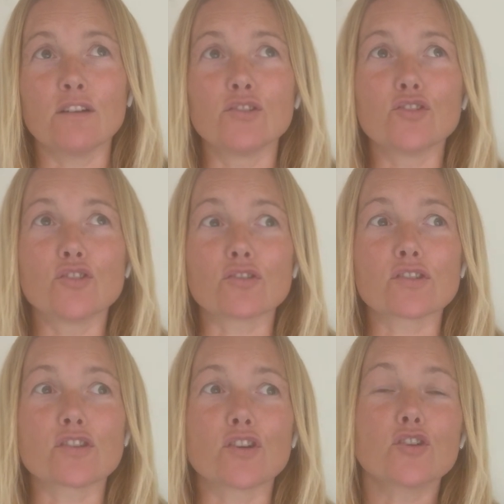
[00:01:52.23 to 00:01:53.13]

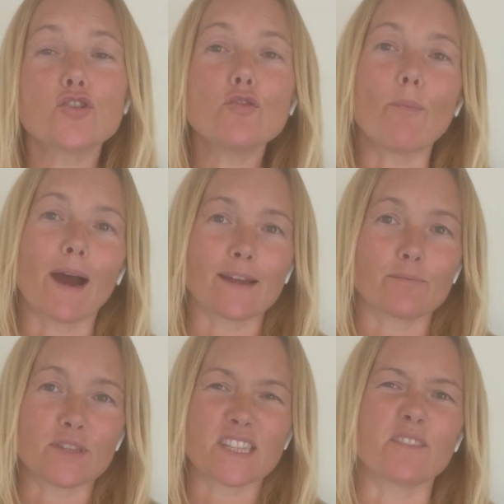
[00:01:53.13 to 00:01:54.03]
just that you might
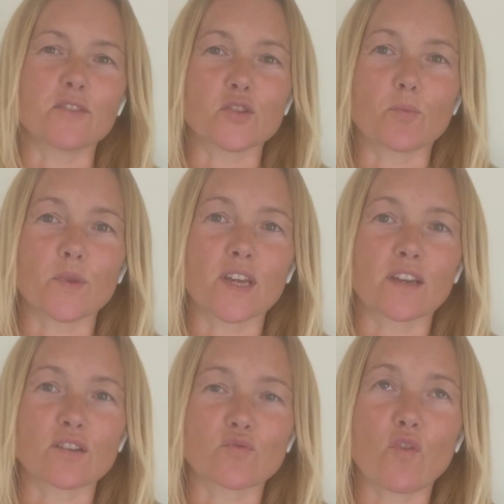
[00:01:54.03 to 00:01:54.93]
perceive something
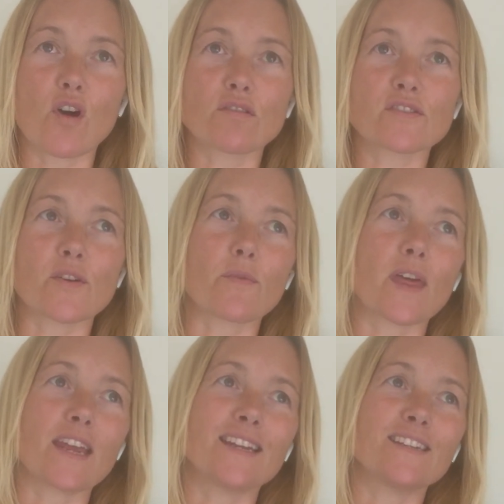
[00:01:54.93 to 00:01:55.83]
as wrong, so
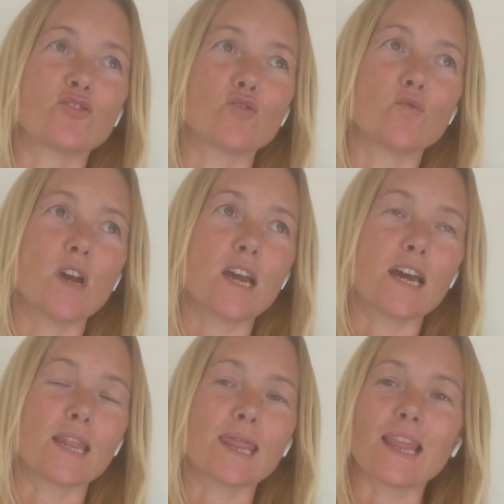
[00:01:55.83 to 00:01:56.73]
they need to
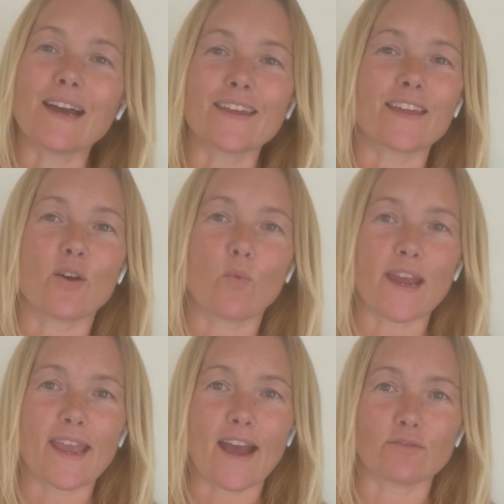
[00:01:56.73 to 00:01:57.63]
lie their
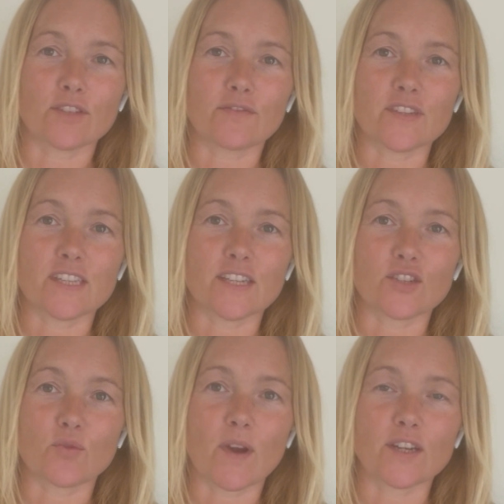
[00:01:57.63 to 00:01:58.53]
way out of the
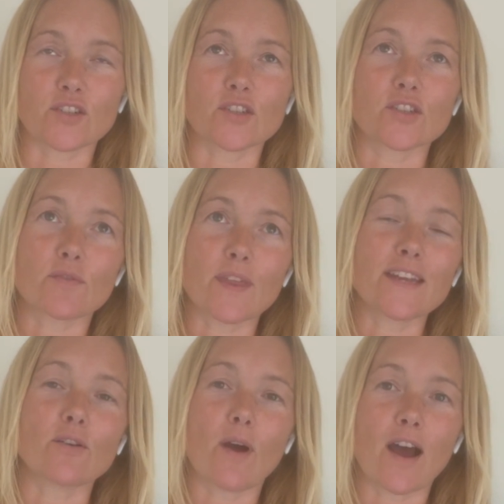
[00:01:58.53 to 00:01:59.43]
situation so they
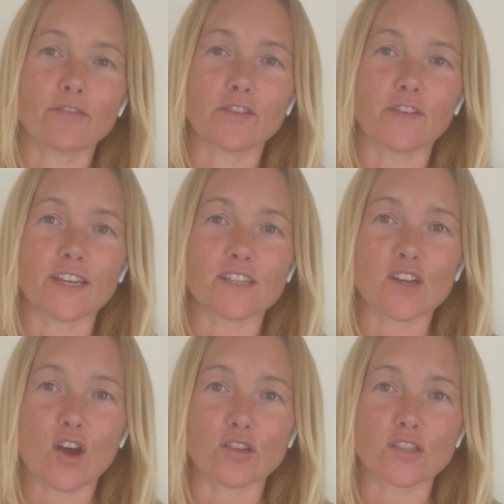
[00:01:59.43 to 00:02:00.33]
don't have to face the
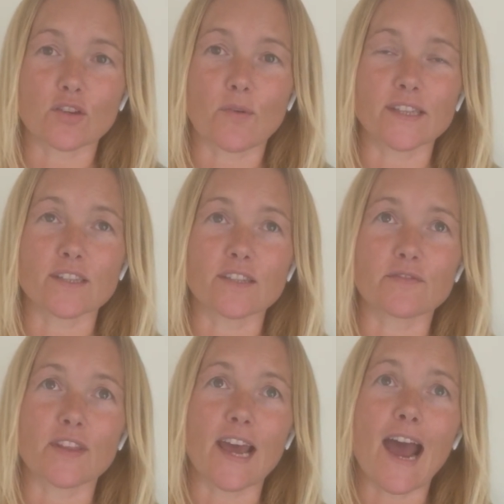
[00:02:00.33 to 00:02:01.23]
consequences
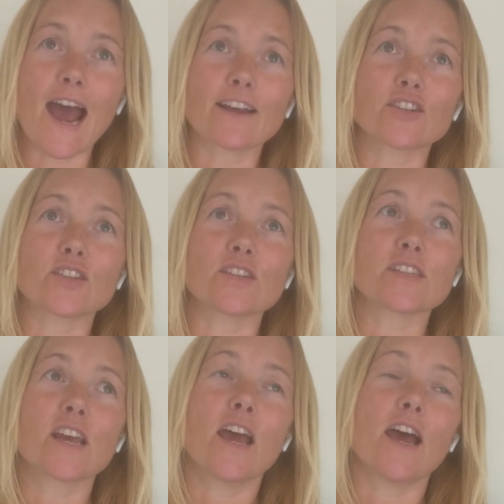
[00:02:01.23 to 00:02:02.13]
for their
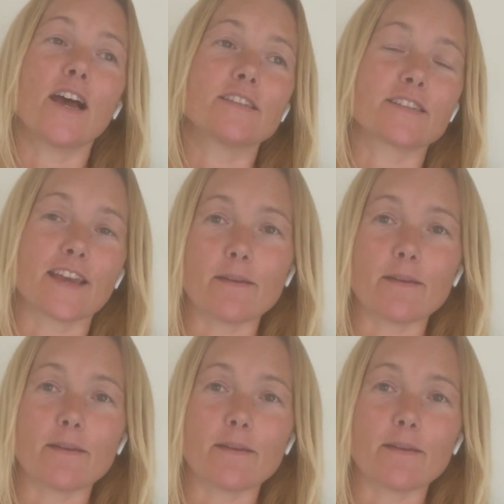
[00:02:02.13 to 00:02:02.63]
actions, as they